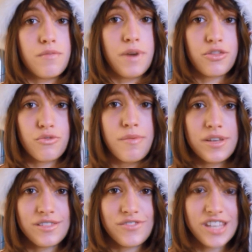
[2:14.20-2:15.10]
my 3
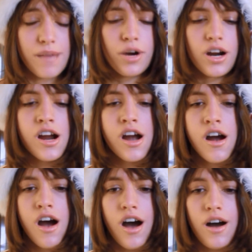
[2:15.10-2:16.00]
months of summer,
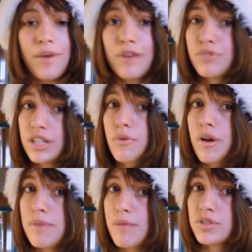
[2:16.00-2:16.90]
I really
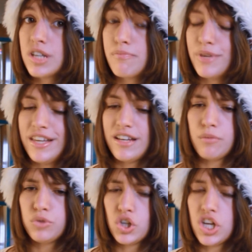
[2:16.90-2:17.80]
want to be able to compete.
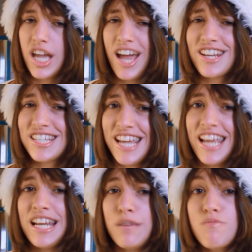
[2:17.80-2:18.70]
I'm looking at a
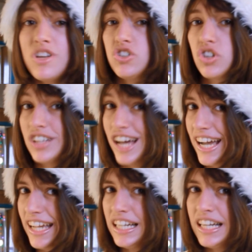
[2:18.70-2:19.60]
date in
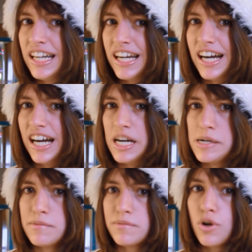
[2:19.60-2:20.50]
mid-July.
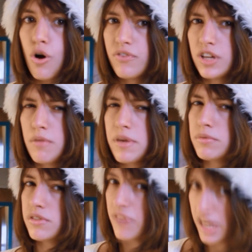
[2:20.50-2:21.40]
Hopefully I'll be
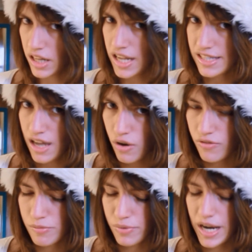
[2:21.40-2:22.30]
able to finalize that
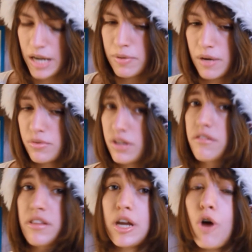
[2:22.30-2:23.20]
over break, but I'm
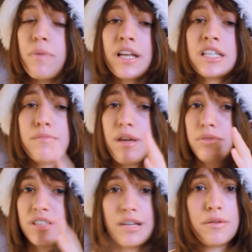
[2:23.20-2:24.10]
really hoping to be
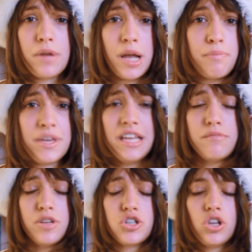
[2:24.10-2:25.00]
able to compete
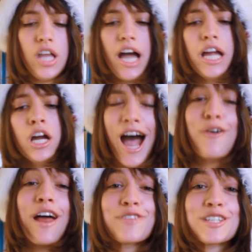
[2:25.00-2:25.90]
in mid-July. I
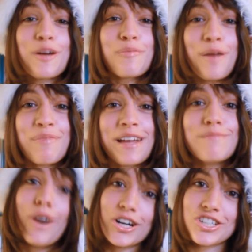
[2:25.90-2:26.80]
would have to start prepping
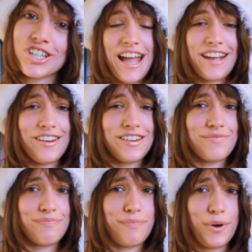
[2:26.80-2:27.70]
in March. I got
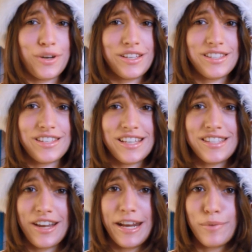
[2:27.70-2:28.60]
a
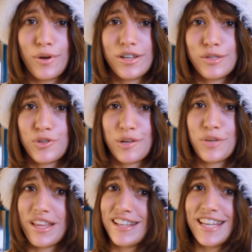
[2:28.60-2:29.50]
signing bonus, which I'm
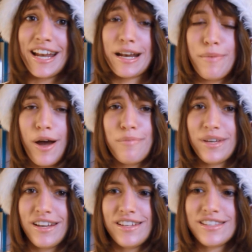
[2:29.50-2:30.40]
really excited about
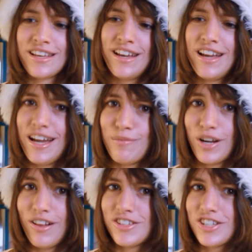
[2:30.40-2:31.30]
because I'm a
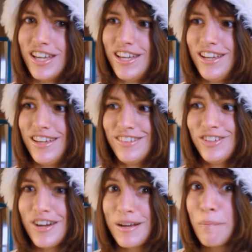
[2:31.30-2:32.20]
college kid,
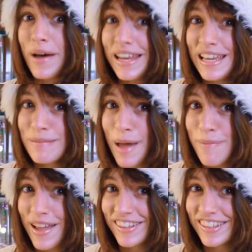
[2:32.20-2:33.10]
and look, money in my
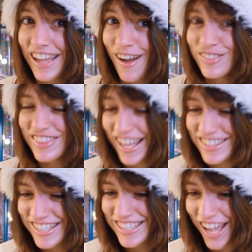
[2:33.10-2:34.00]
bank account.
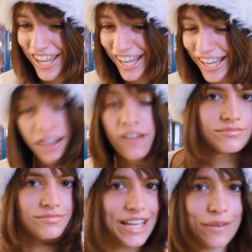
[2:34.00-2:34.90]
That's exciting.
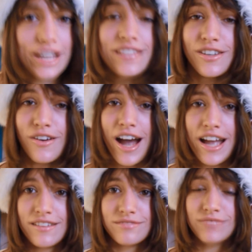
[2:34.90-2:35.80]
Anyway, so
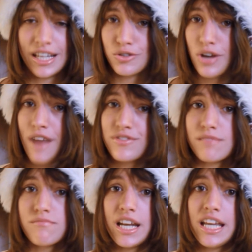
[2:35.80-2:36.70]
I do have
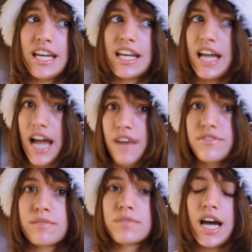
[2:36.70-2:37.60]
some money and I
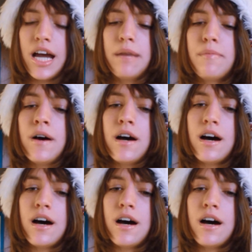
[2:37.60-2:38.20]
have some time,